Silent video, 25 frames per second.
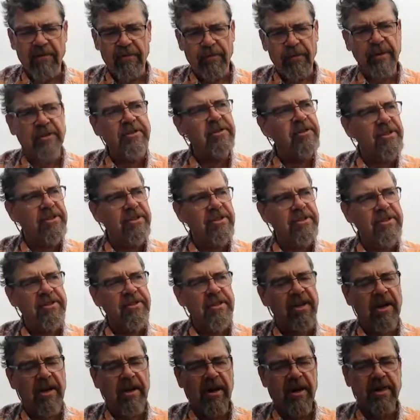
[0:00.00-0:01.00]
for instance, is
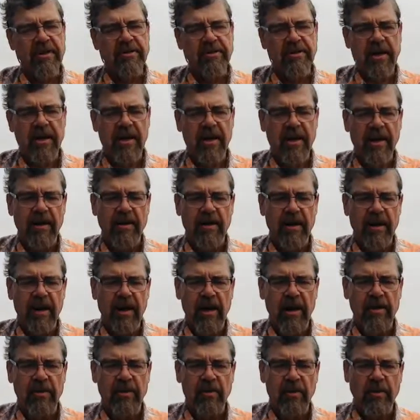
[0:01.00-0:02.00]

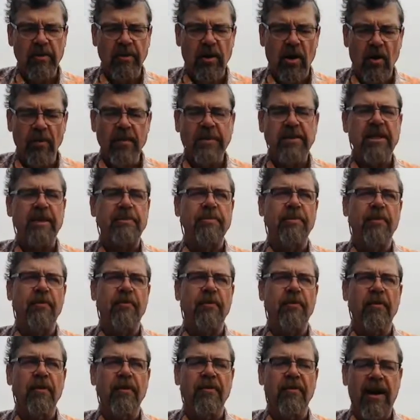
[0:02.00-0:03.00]
a co-receptor
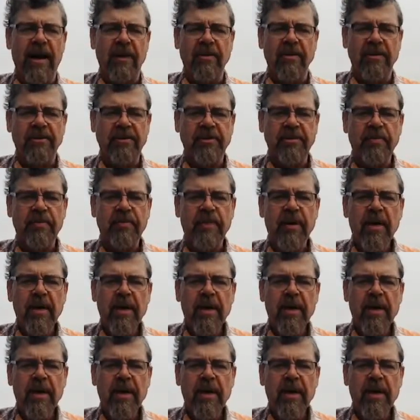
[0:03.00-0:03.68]
for the virus.